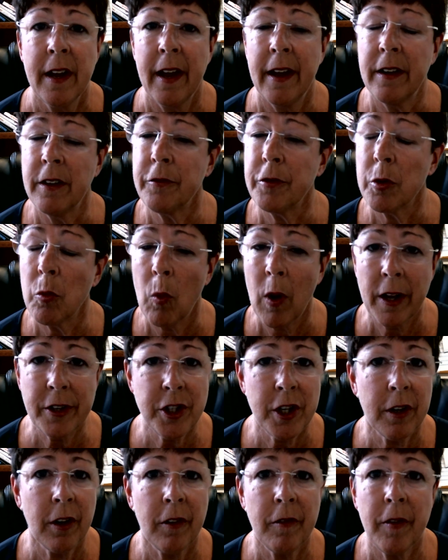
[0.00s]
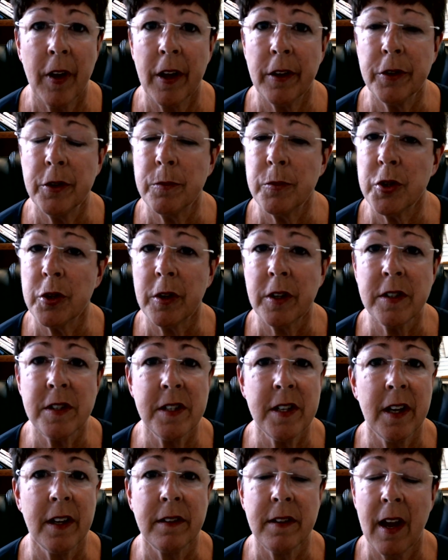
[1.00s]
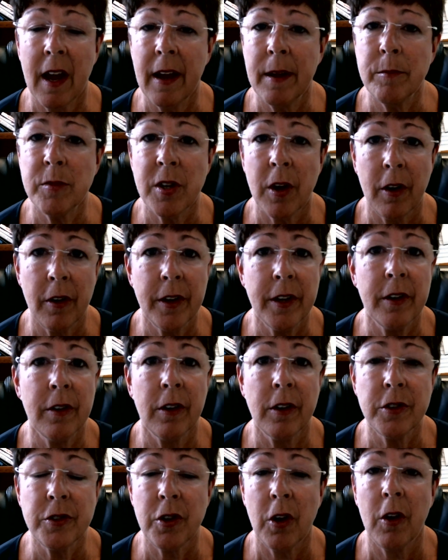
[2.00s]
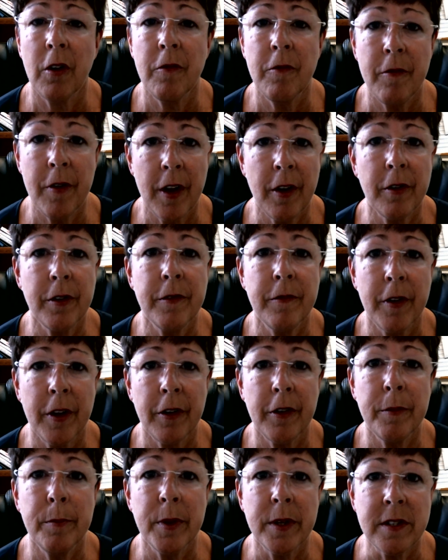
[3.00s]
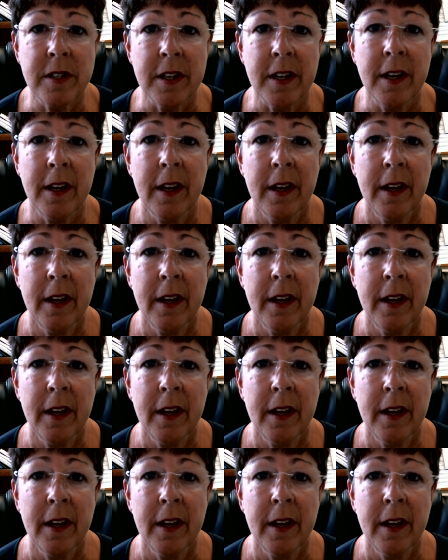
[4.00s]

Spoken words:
And if you're watching our volumes, you can see at times our ERs are very, very busy.